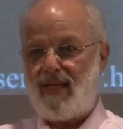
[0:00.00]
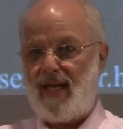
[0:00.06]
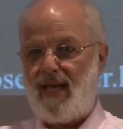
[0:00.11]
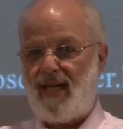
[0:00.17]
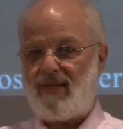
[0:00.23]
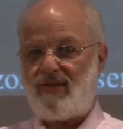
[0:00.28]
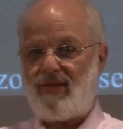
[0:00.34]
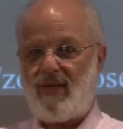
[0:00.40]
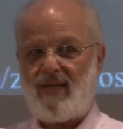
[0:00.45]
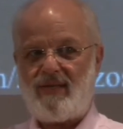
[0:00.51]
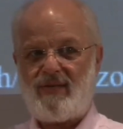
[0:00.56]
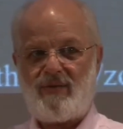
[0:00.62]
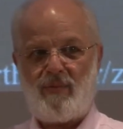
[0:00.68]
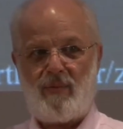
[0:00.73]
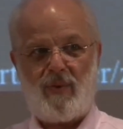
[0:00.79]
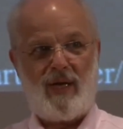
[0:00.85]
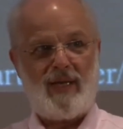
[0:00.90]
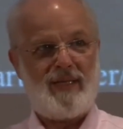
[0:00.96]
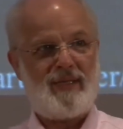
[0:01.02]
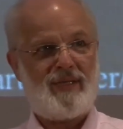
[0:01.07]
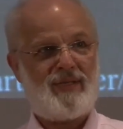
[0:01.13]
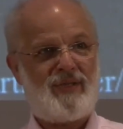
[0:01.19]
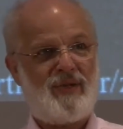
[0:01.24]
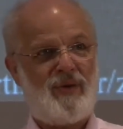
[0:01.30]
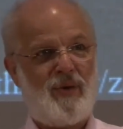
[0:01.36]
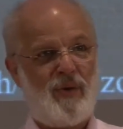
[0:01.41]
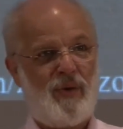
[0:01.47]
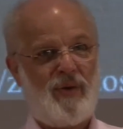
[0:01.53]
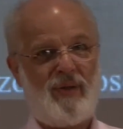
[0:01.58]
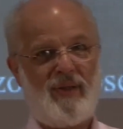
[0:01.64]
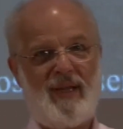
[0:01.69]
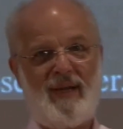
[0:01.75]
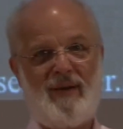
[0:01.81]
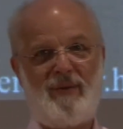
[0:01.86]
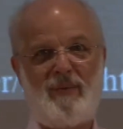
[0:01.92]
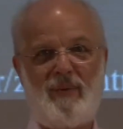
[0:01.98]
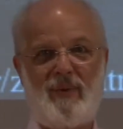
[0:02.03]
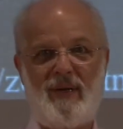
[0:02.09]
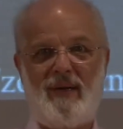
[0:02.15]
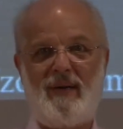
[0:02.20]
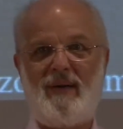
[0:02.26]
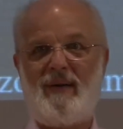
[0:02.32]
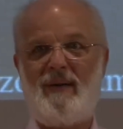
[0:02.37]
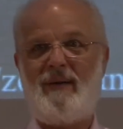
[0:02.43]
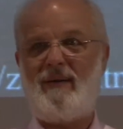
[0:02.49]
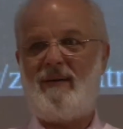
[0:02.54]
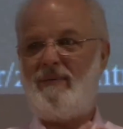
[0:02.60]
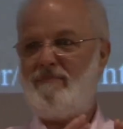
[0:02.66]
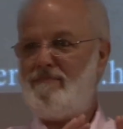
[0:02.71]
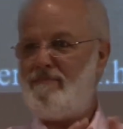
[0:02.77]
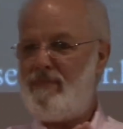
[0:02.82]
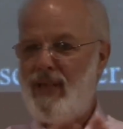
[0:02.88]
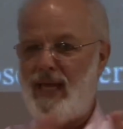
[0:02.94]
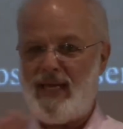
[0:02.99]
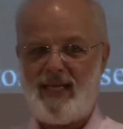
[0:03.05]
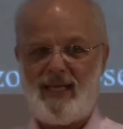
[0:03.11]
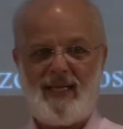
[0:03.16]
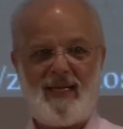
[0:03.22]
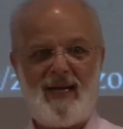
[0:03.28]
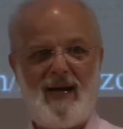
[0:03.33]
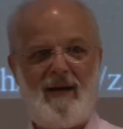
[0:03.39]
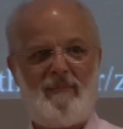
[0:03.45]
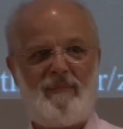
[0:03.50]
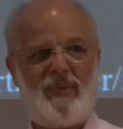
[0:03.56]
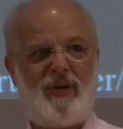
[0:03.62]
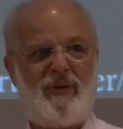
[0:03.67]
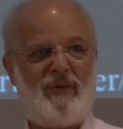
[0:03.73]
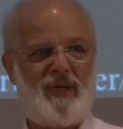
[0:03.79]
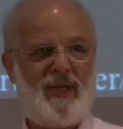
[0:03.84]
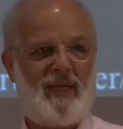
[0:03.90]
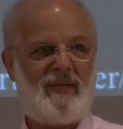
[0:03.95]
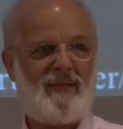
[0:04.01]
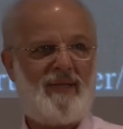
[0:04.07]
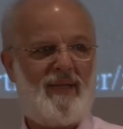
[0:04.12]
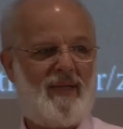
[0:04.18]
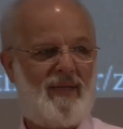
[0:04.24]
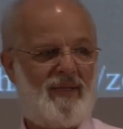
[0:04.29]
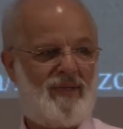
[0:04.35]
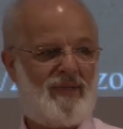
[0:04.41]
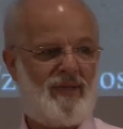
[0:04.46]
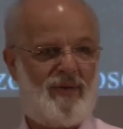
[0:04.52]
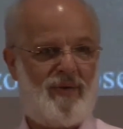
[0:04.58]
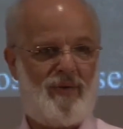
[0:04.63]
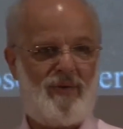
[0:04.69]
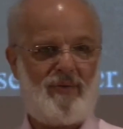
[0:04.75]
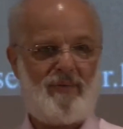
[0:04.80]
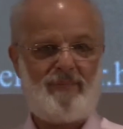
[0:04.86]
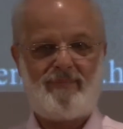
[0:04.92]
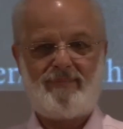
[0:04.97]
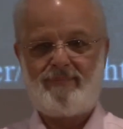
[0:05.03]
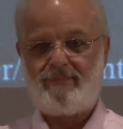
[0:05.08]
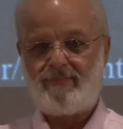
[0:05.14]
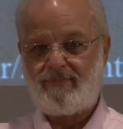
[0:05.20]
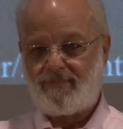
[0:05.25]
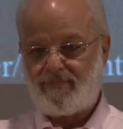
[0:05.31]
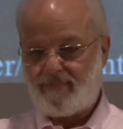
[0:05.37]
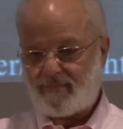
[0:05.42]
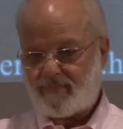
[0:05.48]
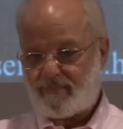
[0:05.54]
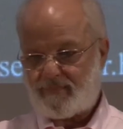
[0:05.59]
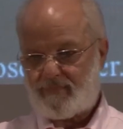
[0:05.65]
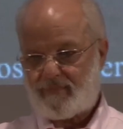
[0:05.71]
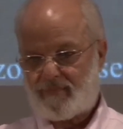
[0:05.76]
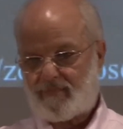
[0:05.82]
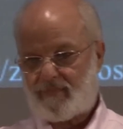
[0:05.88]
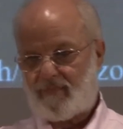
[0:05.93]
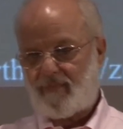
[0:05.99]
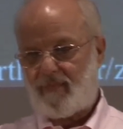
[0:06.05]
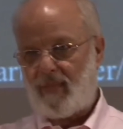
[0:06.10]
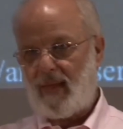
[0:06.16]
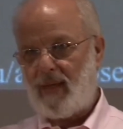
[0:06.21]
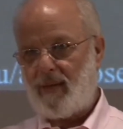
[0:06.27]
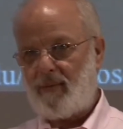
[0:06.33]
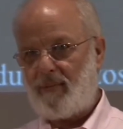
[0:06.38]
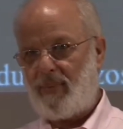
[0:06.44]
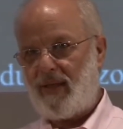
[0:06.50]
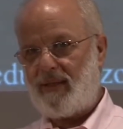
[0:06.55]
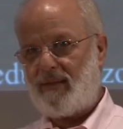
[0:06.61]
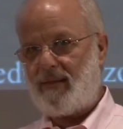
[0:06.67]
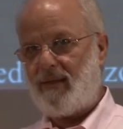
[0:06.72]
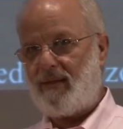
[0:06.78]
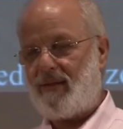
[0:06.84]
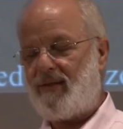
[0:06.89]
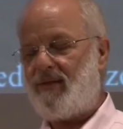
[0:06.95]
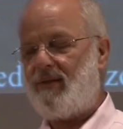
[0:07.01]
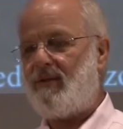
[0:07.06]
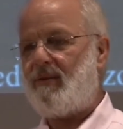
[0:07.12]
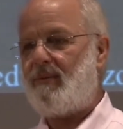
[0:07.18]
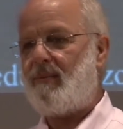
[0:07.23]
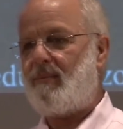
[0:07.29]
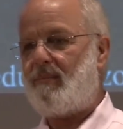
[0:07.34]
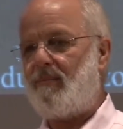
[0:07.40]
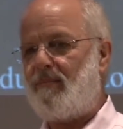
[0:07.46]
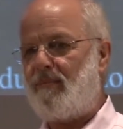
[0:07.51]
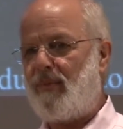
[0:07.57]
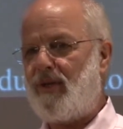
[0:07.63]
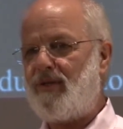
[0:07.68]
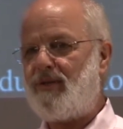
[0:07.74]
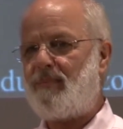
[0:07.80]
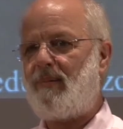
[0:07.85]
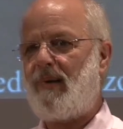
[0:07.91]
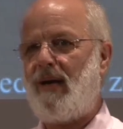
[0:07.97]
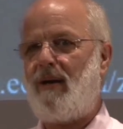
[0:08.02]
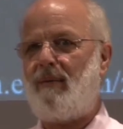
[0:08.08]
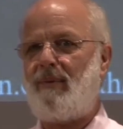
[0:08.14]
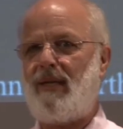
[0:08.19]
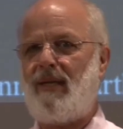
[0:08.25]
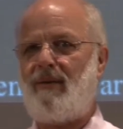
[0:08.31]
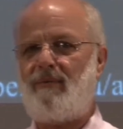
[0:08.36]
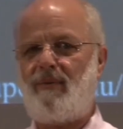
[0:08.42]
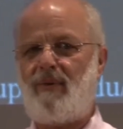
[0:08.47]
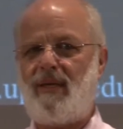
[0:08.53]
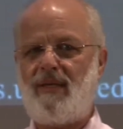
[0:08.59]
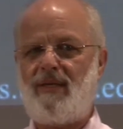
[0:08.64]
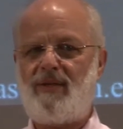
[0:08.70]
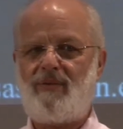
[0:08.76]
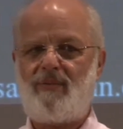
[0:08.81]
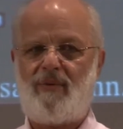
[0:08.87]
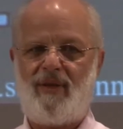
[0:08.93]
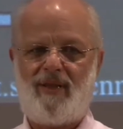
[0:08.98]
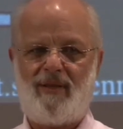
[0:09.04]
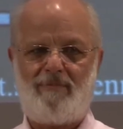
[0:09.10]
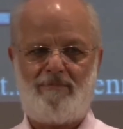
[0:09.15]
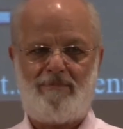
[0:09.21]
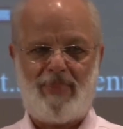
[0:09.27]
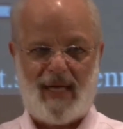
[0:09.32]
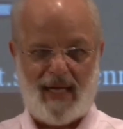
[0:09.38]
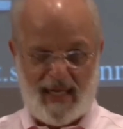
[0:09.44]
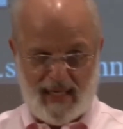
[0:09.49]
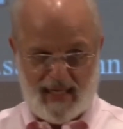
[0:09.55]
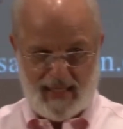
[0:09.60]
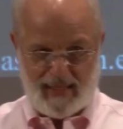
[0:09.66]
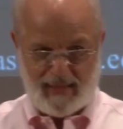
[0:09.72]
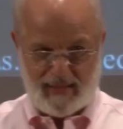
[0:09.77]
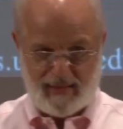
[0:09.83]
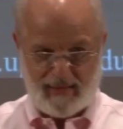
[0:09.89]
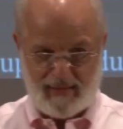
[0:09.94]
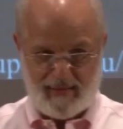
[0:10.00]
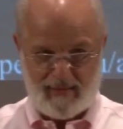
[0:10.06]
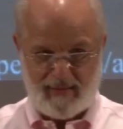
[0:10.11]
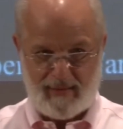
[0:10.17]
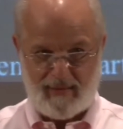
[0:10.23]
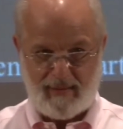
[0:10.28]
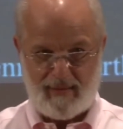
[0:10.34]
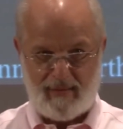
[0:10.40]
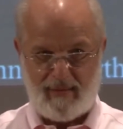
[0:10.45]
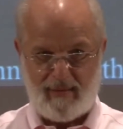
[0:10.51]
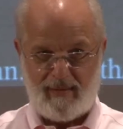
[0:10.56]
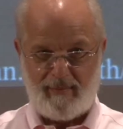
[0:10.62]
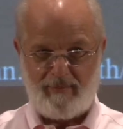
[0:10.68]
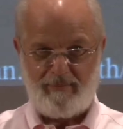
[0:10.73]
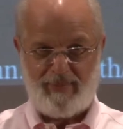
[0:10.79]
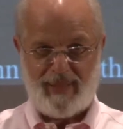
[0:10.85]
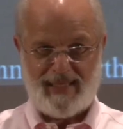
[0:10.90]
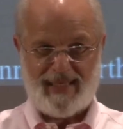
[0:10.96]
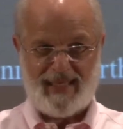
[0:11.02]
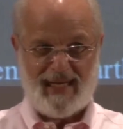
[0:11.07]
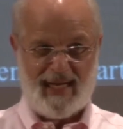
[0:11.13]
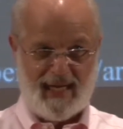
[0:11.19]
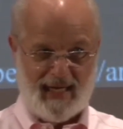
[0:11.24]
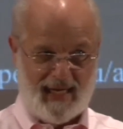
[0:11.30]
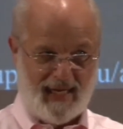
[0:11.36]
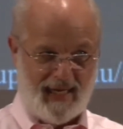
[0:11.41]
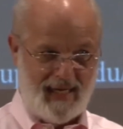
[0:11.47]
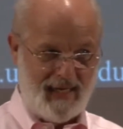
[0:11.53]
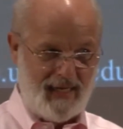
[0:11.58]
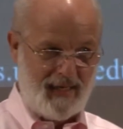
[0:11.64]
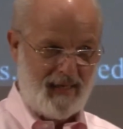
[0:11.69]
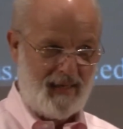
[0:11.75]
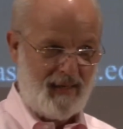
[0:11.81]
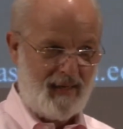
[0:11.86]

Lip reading: not just one soul, there were many components of the soul. But the two most prominent ones were the Ba, B-A,